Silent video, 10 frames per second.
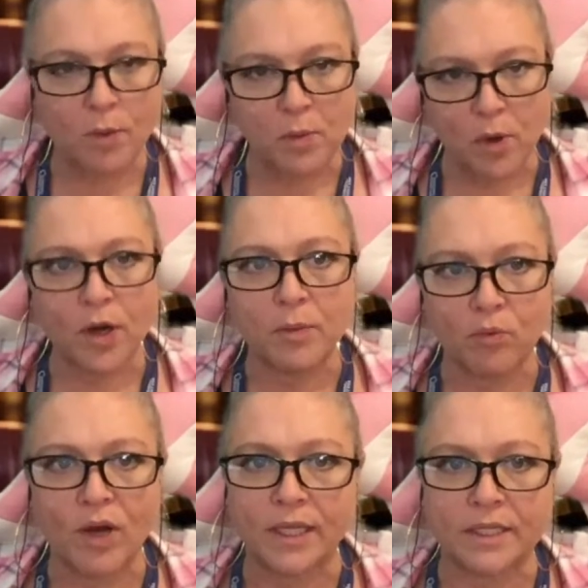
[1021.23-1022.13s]
but we're going to
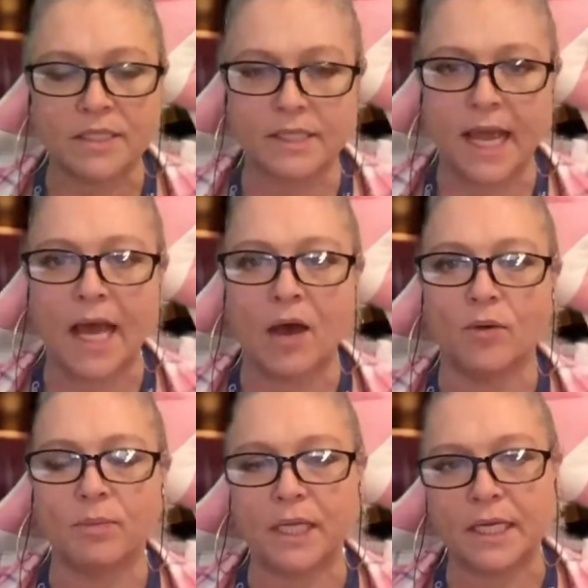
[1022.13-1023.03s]
break this
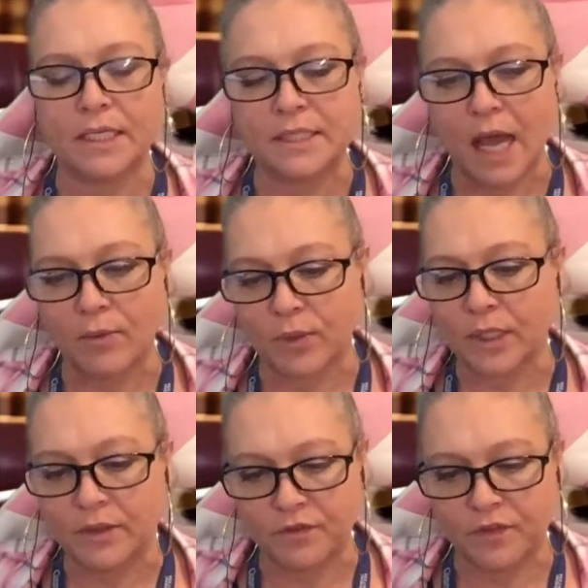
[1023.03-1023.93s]
down because I
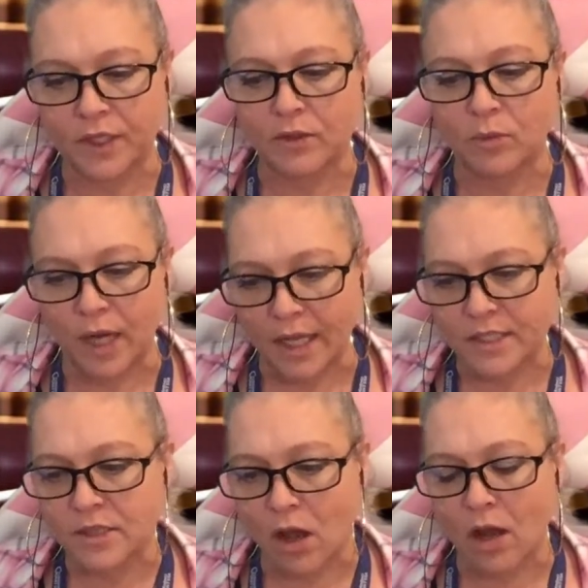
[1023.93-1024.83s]
really feel when I
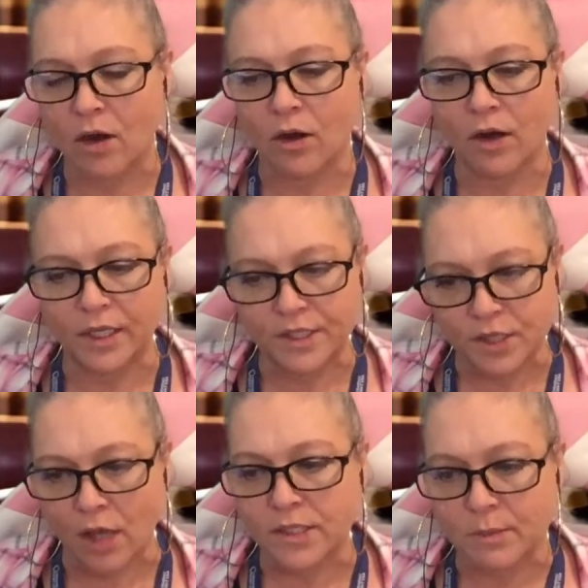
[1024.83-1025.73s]
saw her and
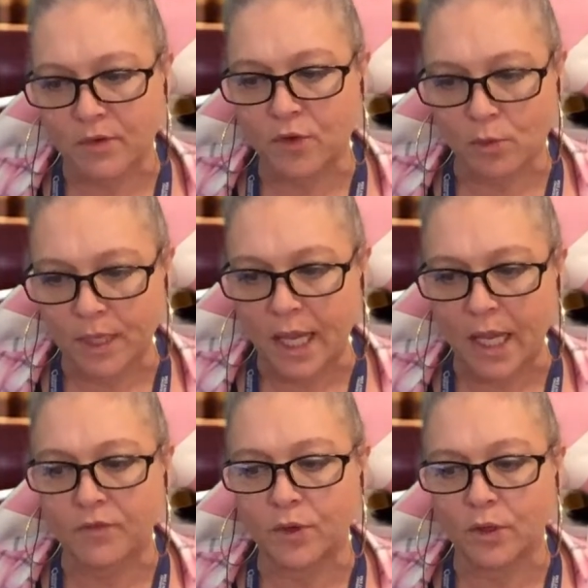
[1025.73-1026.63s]
saw some of her
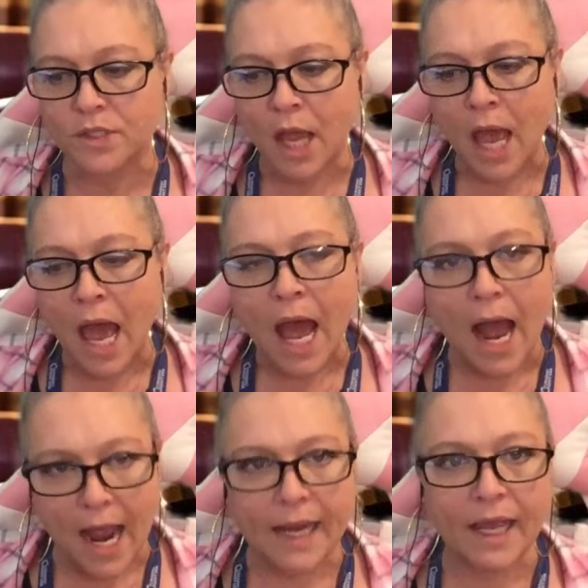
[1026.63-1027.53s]
behaviors,
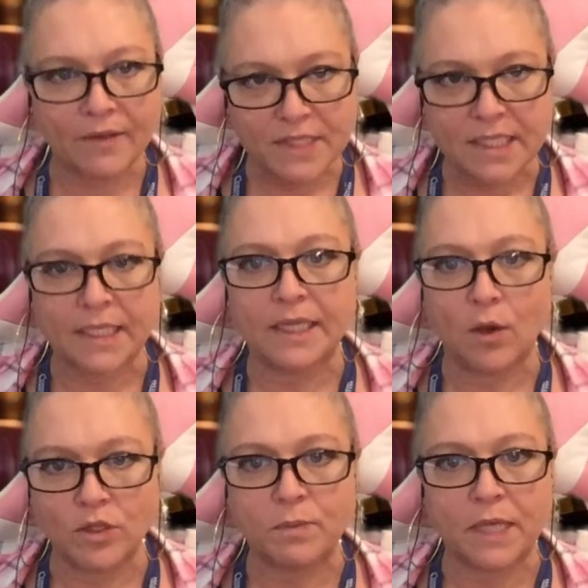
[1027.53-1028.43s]
I have seen
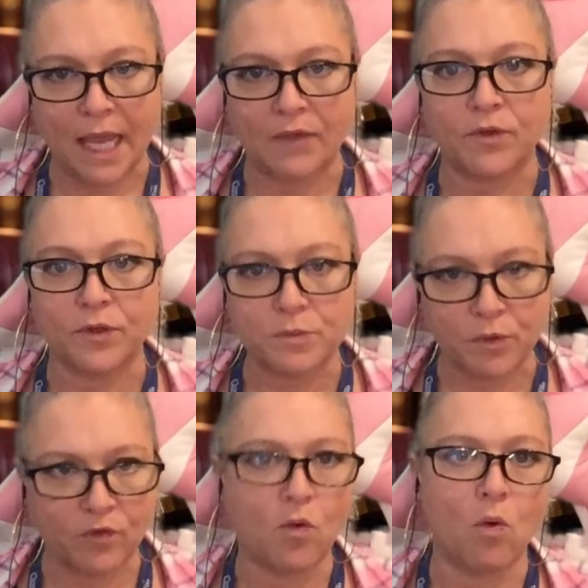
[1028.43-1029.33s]
those behaviors
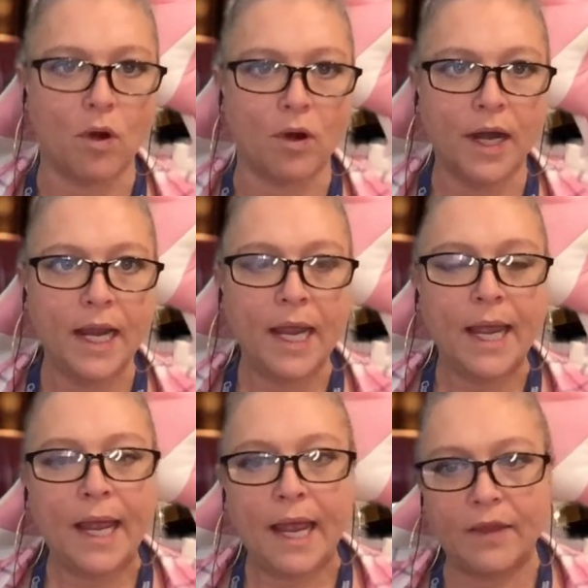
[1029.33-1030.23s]
before.
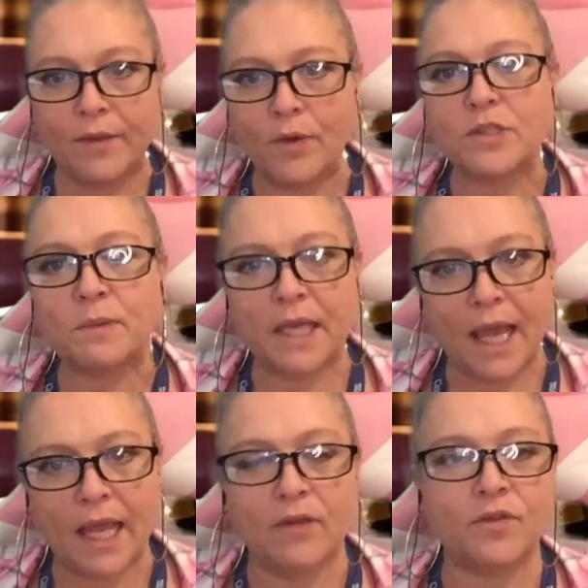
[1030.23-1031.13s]
And those
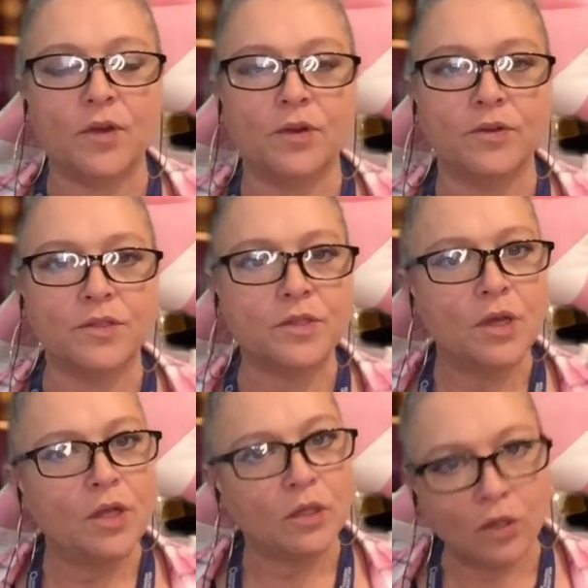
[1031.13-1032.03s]
behaviors
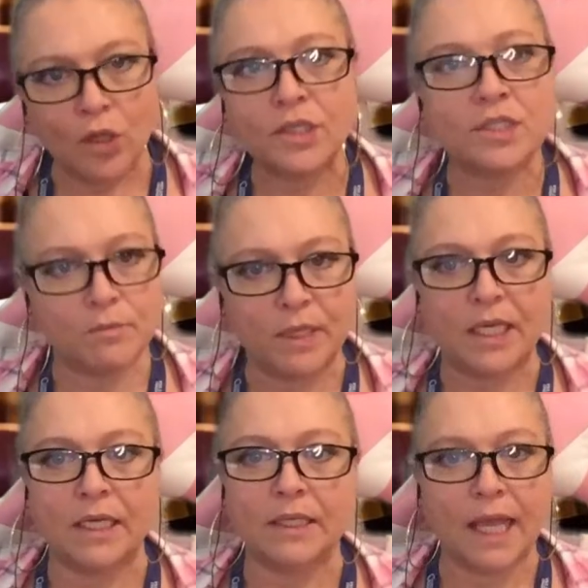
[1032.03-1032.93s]
look to
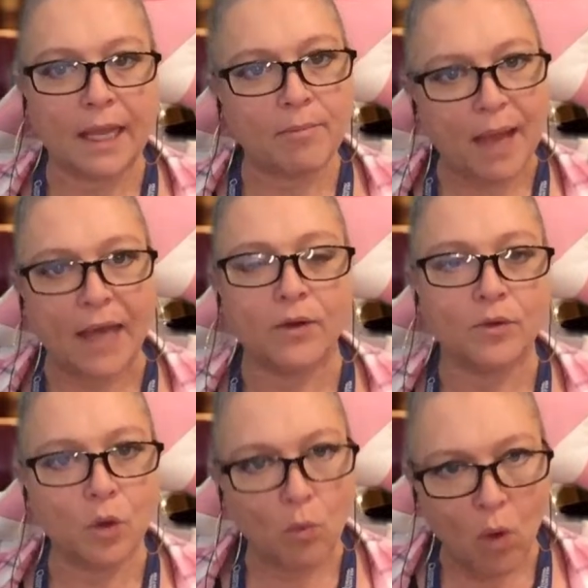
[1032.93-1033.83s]
me like a
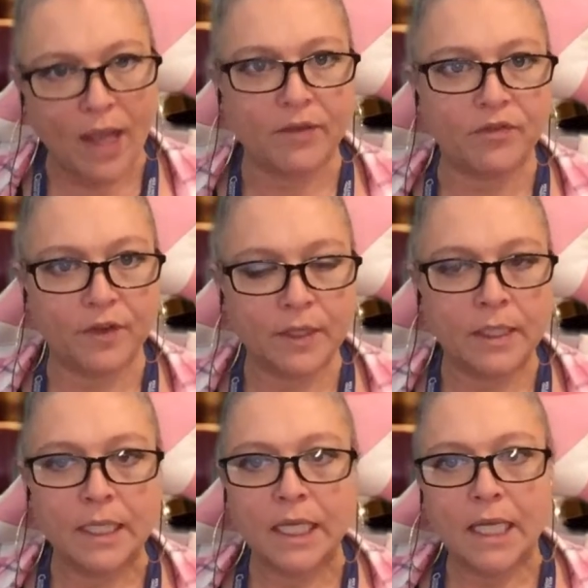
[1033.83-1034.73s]
battered wife.
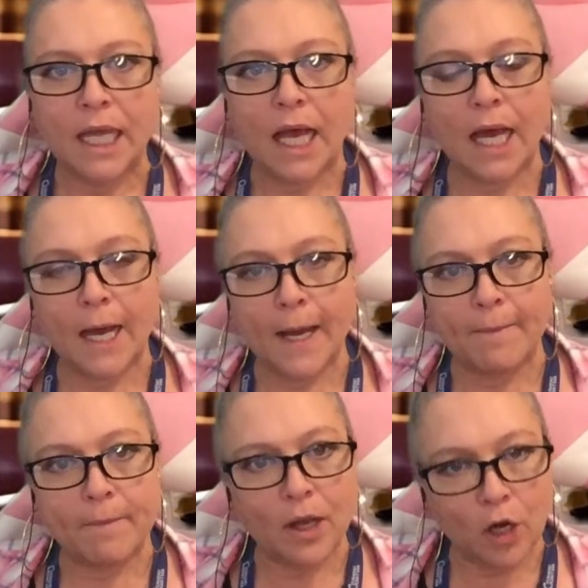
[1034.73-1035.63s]

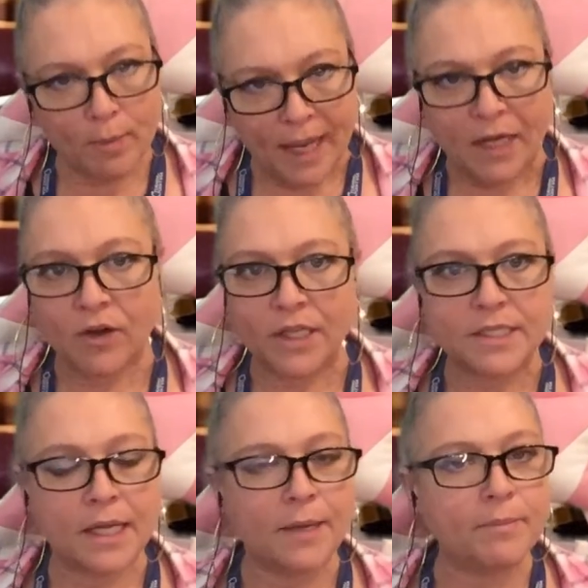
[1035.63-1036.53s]
Her
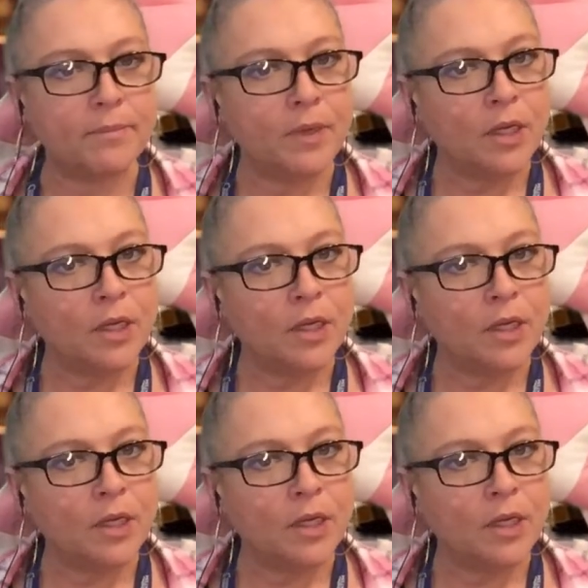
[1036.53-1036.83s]
mannerism,